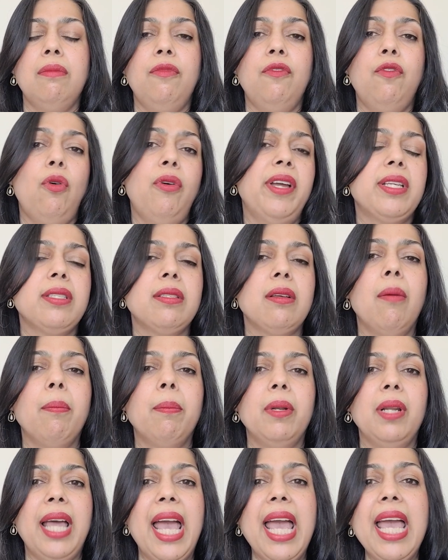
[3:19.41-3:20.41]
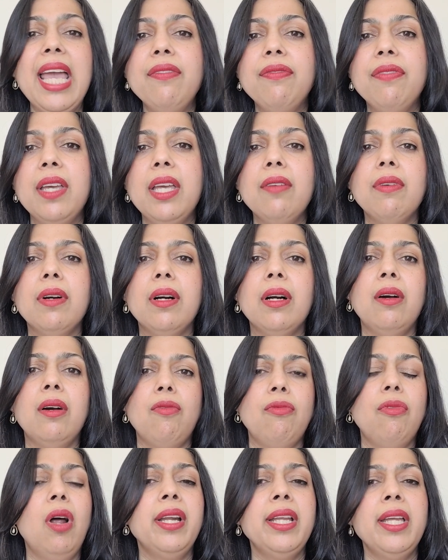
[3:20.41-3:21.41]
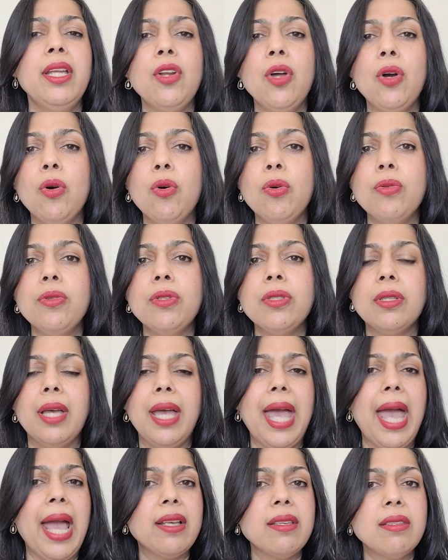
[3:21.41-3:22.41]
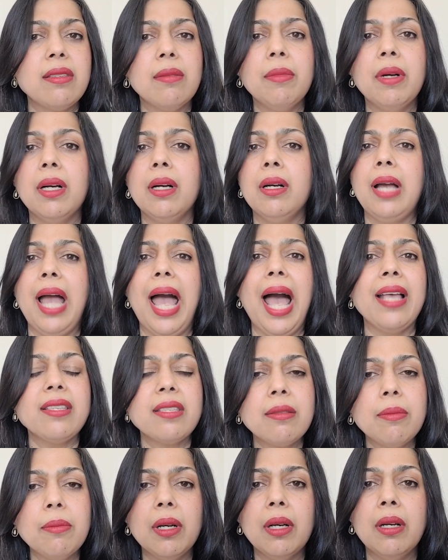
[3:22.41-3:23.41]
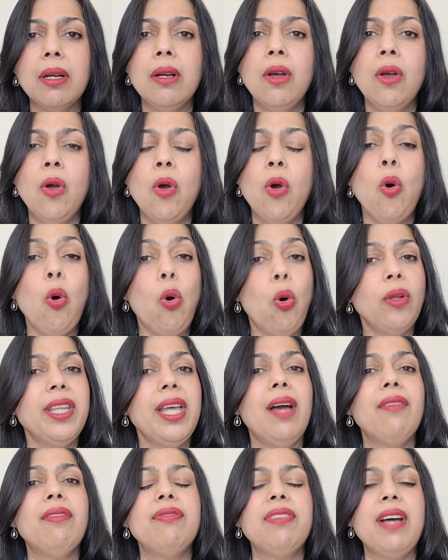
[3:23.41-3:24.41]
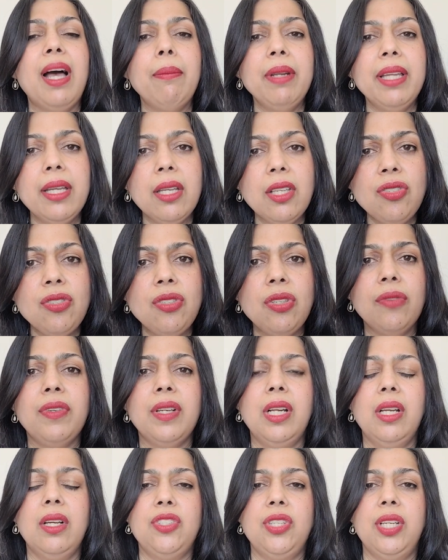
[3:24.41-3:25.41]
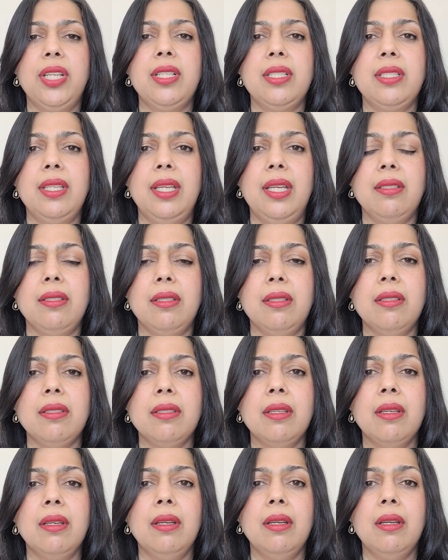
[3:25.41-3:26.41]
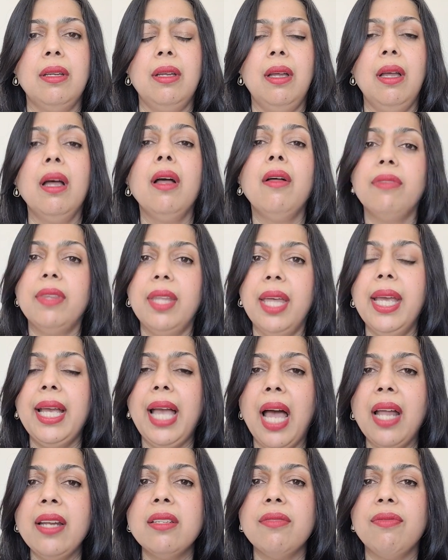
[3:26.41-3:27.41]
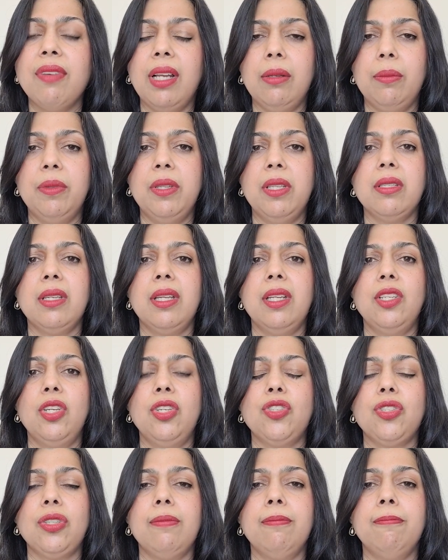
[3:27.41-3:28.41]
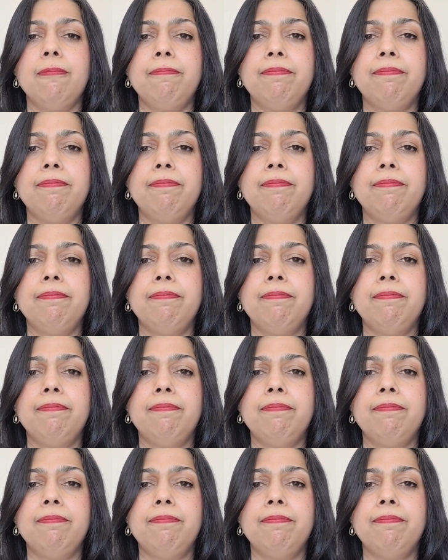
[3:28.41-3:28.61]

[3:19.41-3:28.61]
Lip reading: for example, hay fever, runny nose, eczema, asthma, or they have a family history of allergic diseases, they can develop this condition.